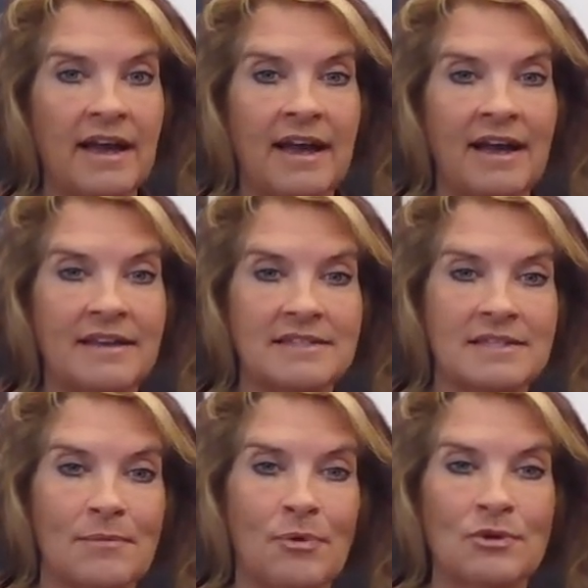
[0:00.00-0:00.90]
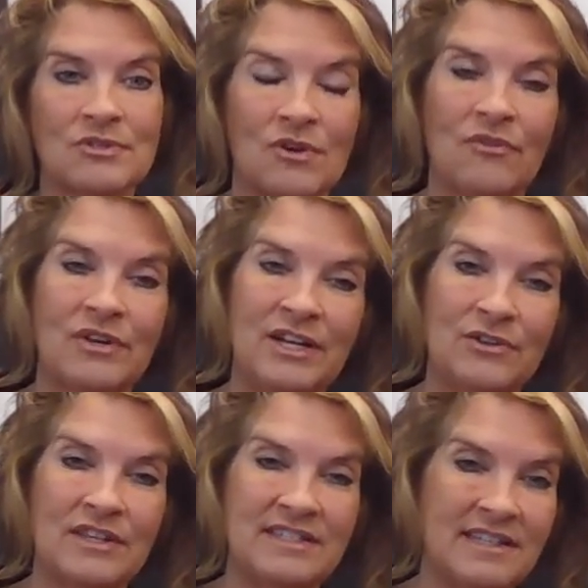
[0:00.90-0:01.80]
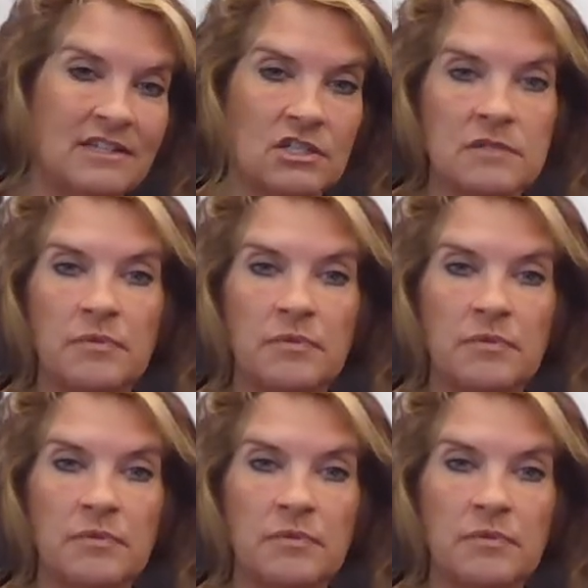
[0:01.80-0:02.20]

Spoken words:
as the person over here that did it just